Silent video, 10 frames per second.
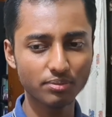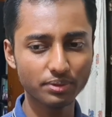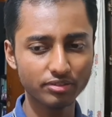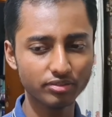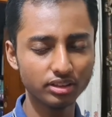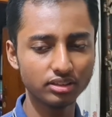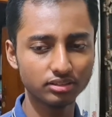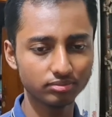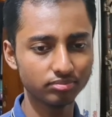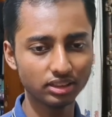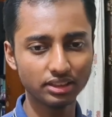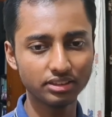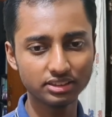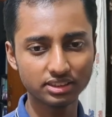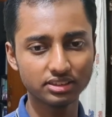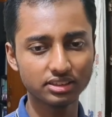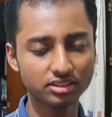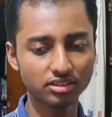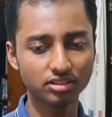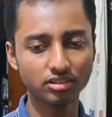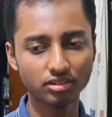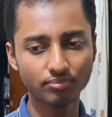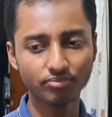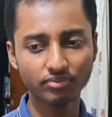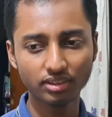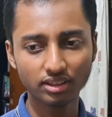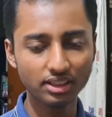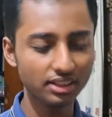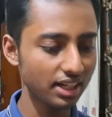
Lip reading: and but like, what is happening?